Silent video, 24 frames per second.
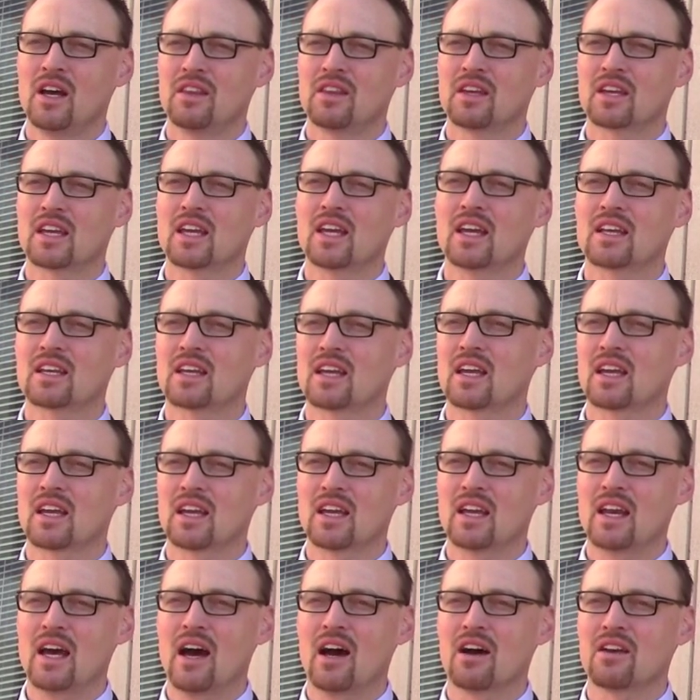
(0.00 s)
the kid can
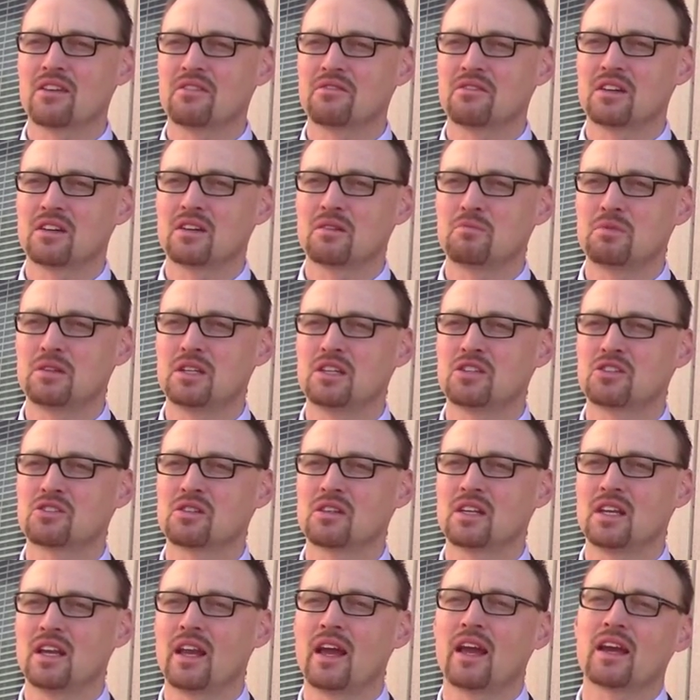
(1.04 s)
get out of a
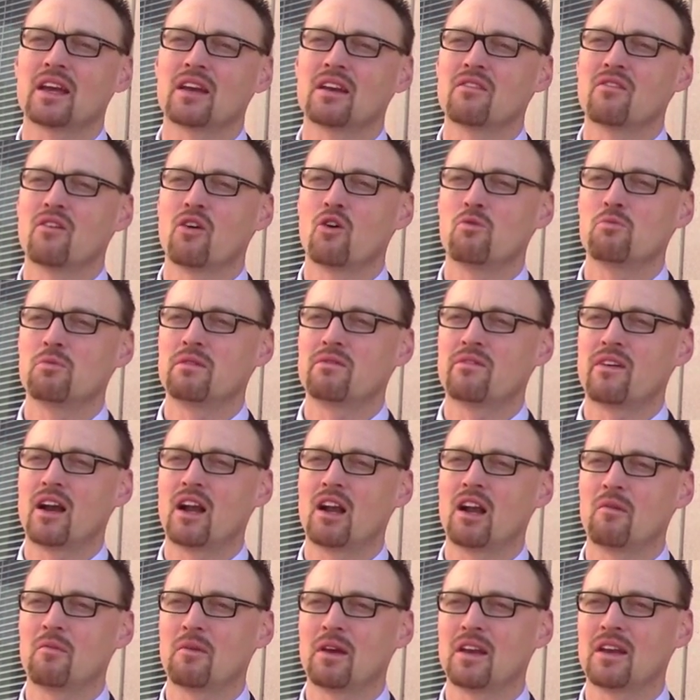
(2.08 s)
potentially negative home
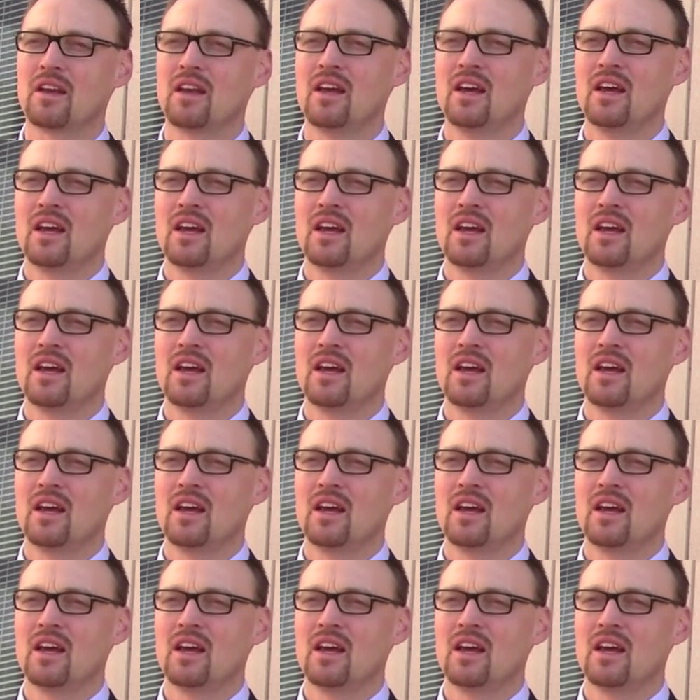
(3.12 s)
environment